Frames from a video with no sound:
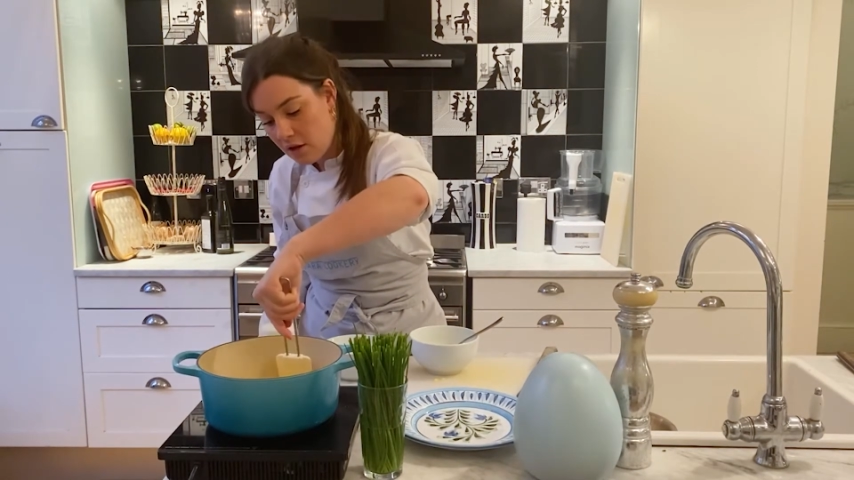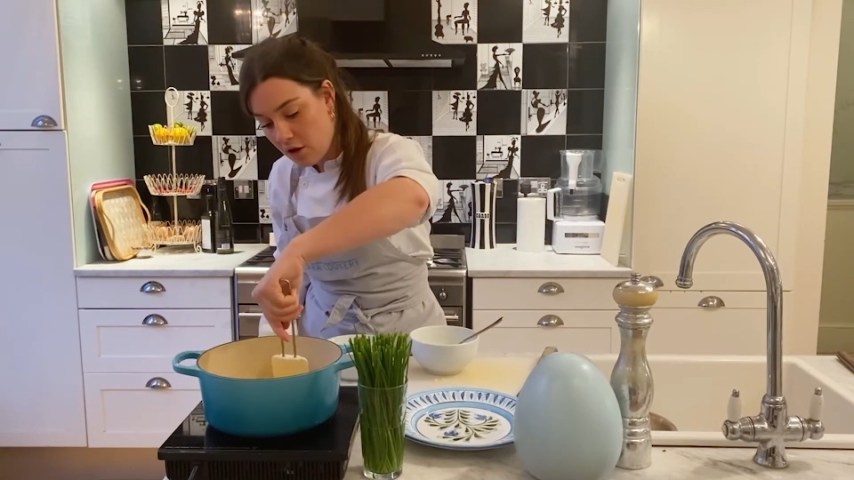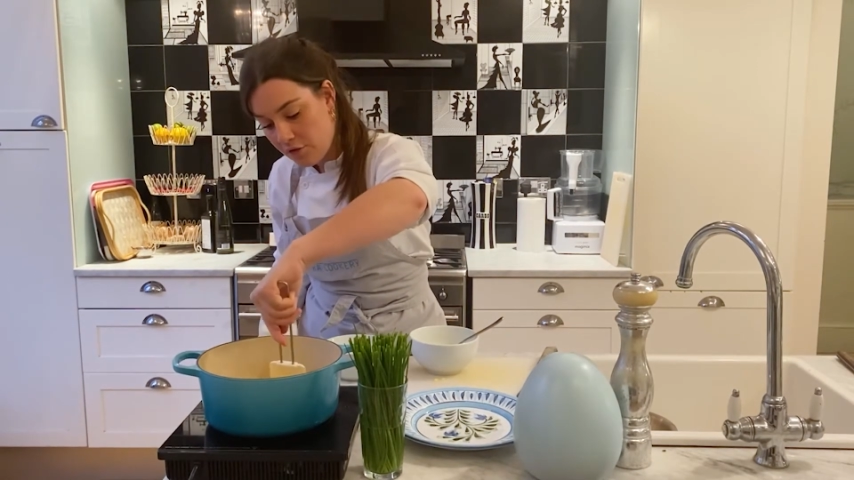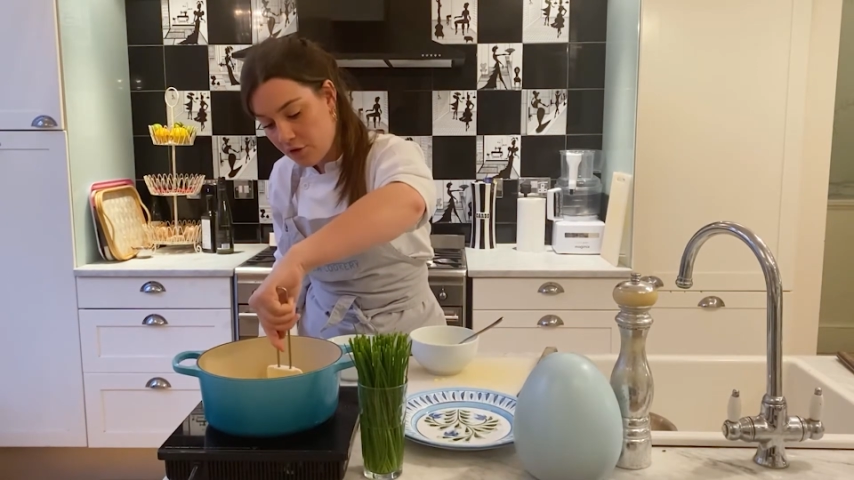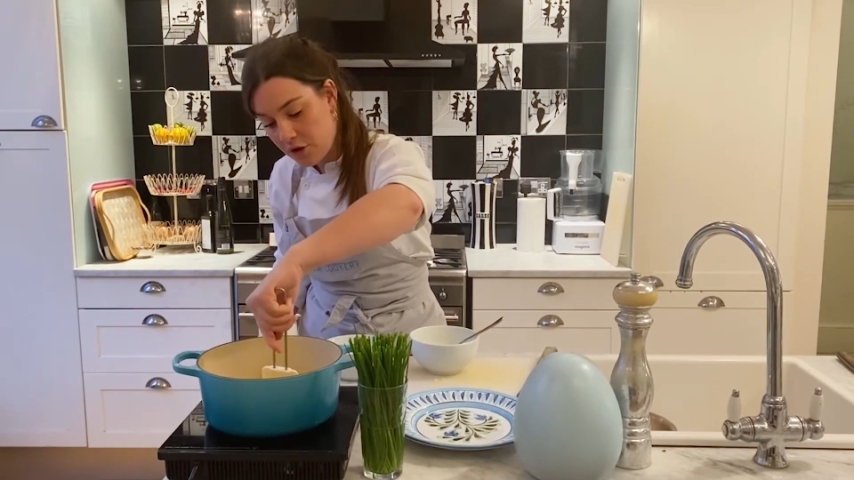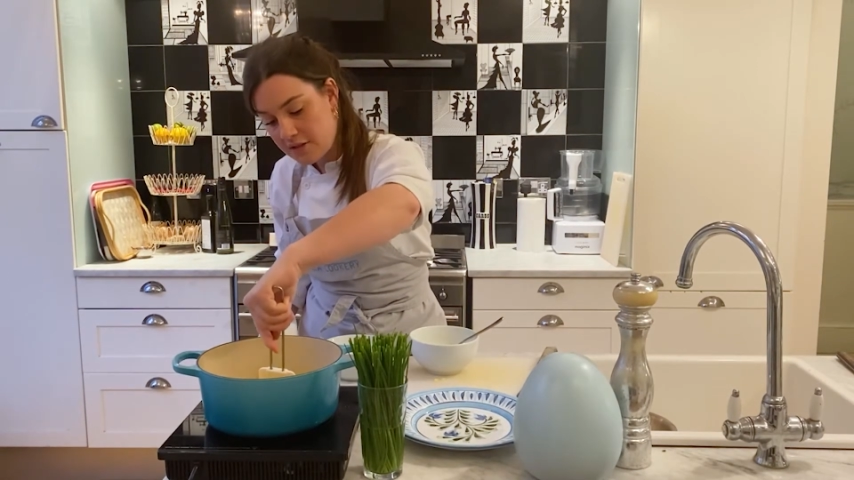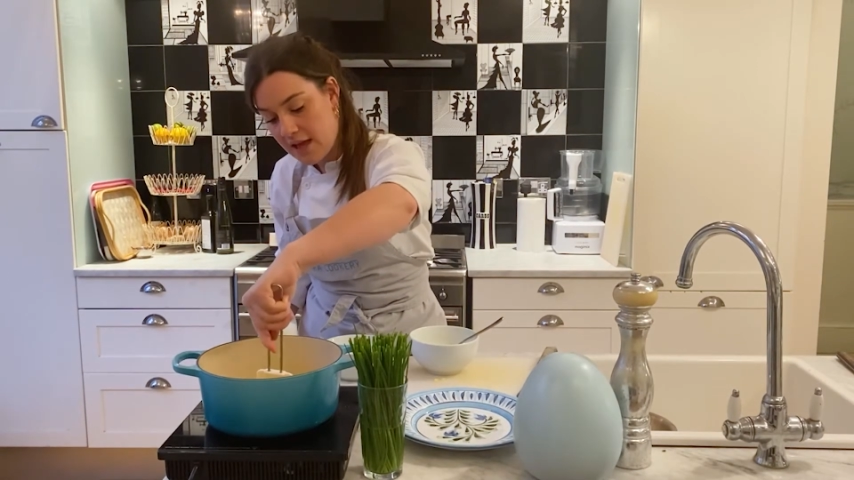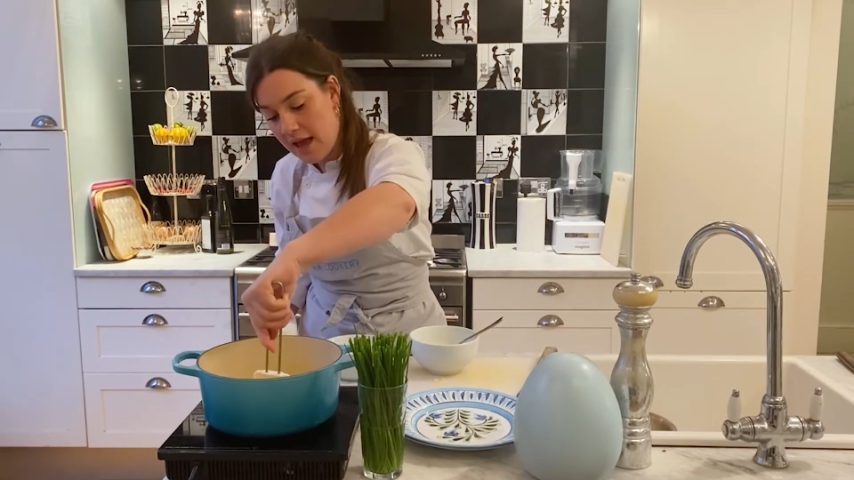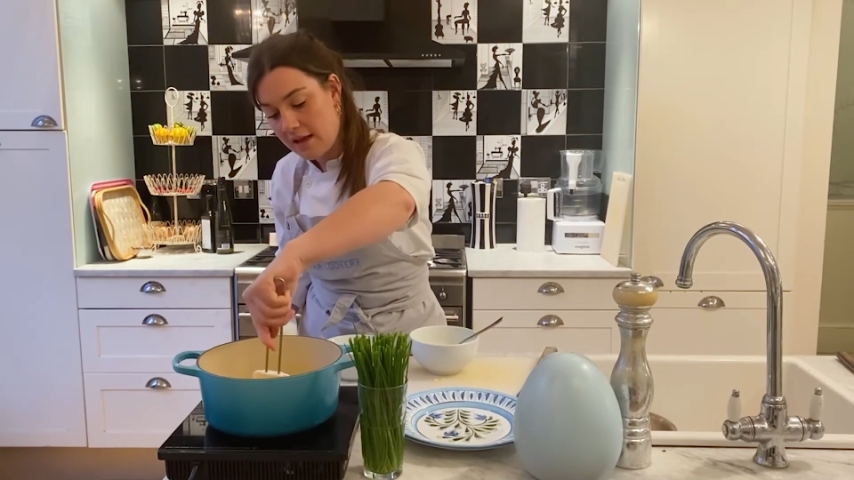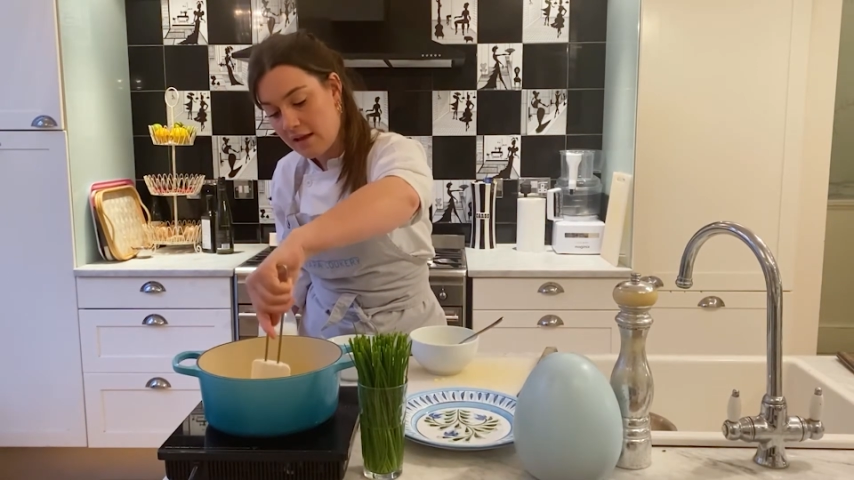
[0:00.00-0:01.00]
of cooked
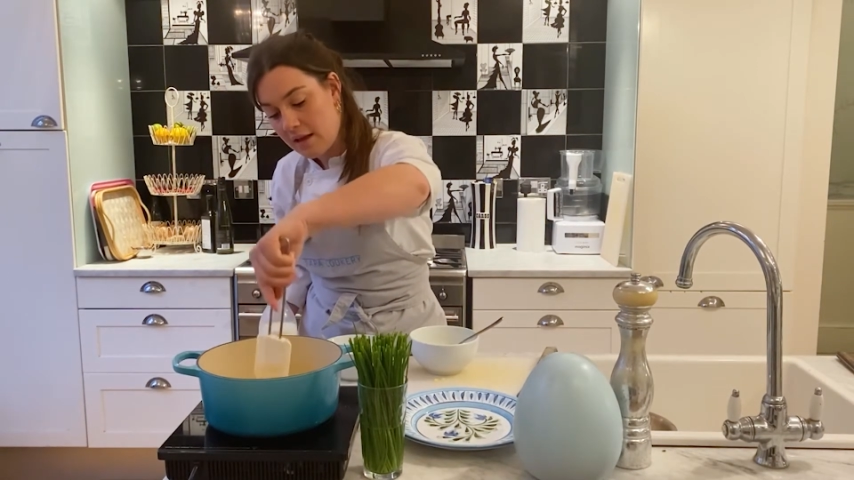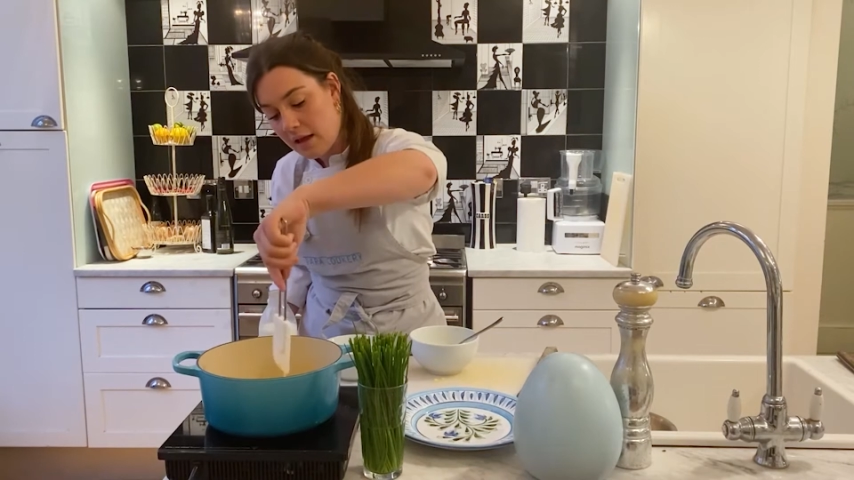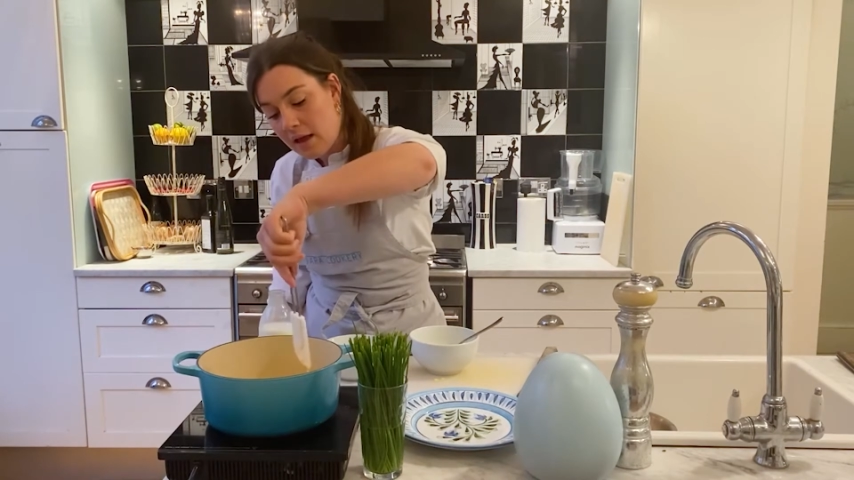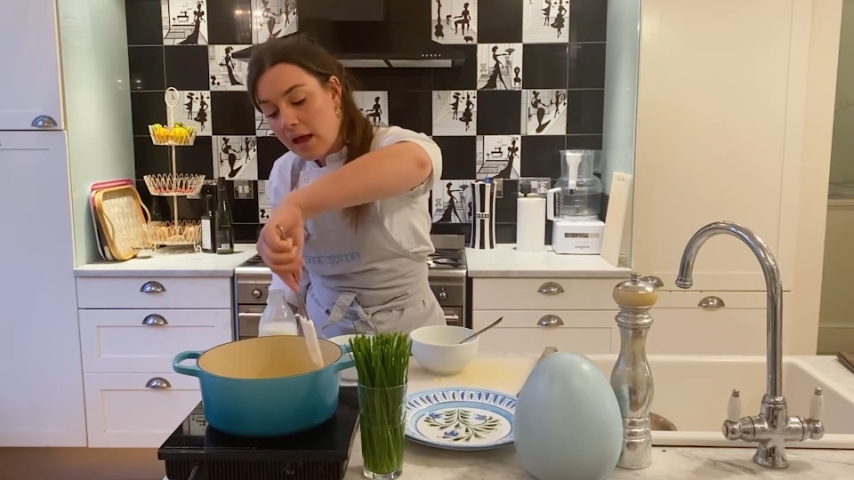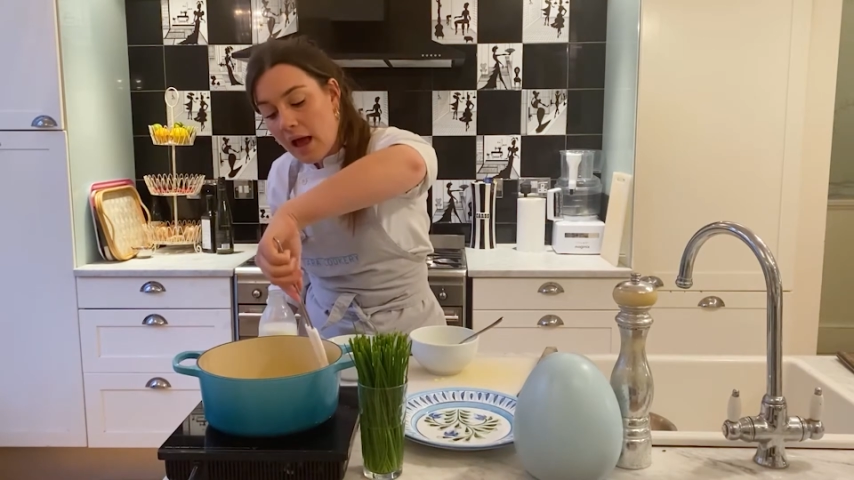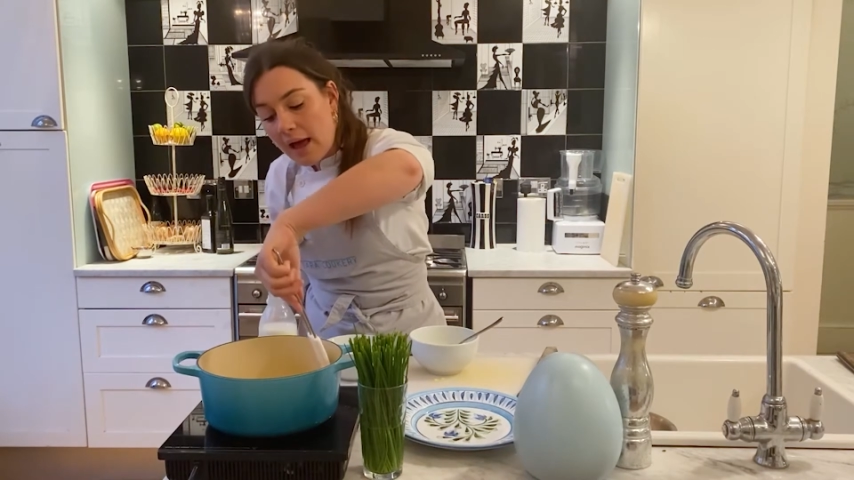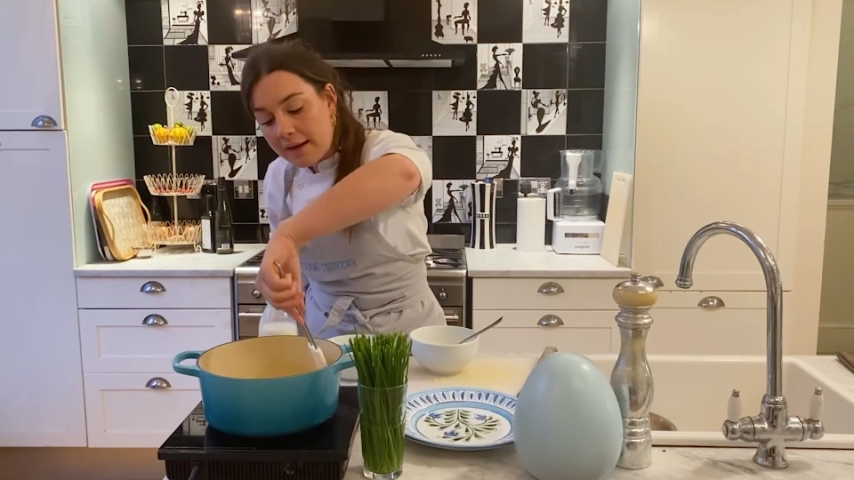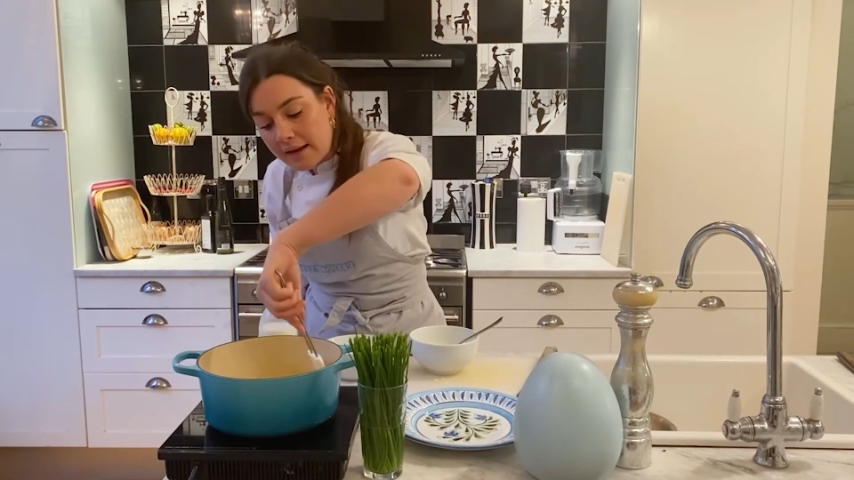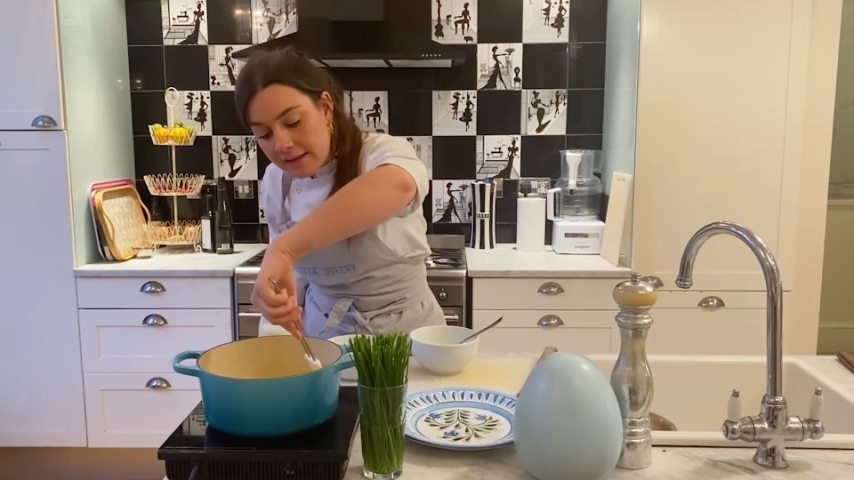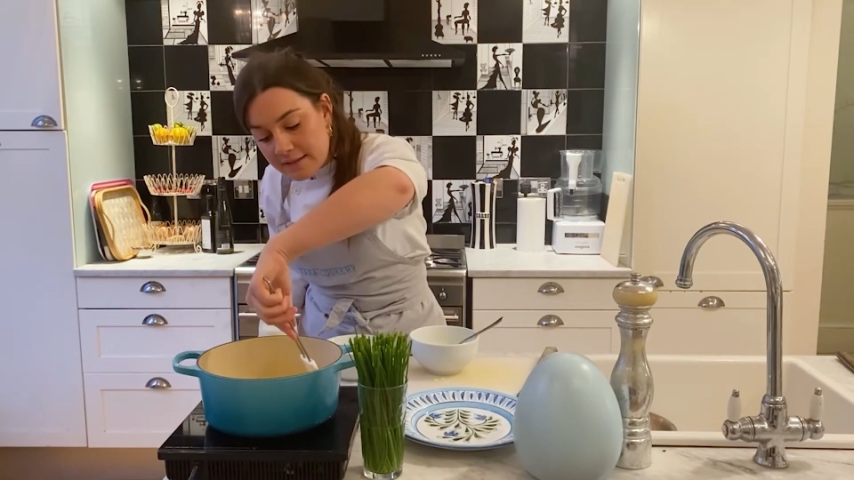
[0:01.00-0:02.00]
egg.
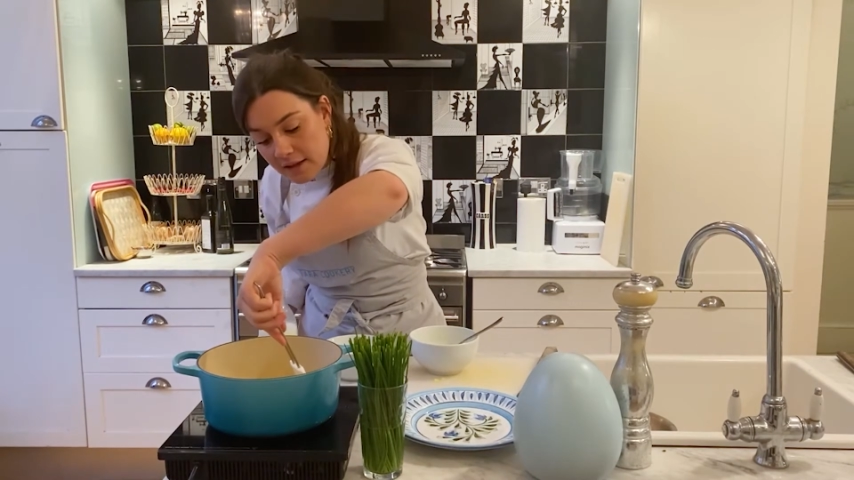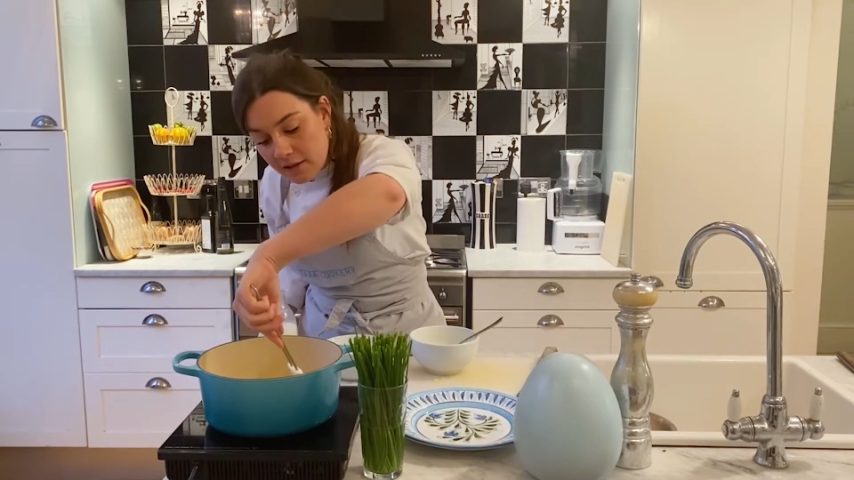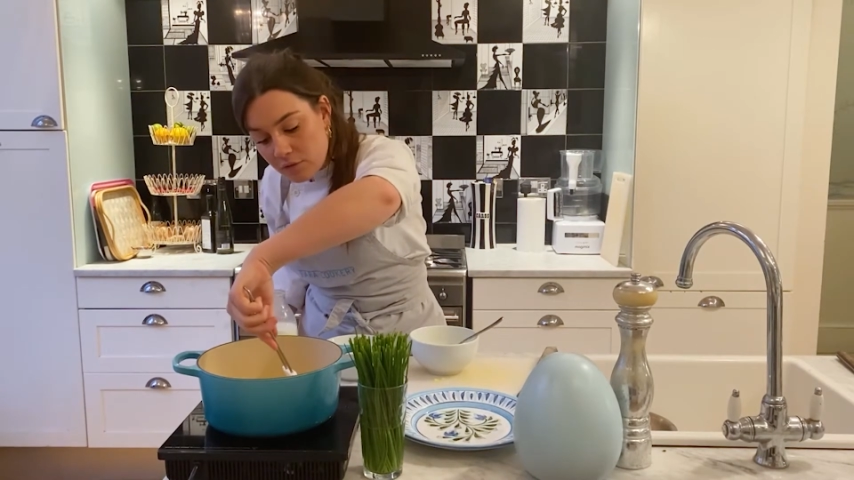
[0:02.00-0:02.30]
And letting the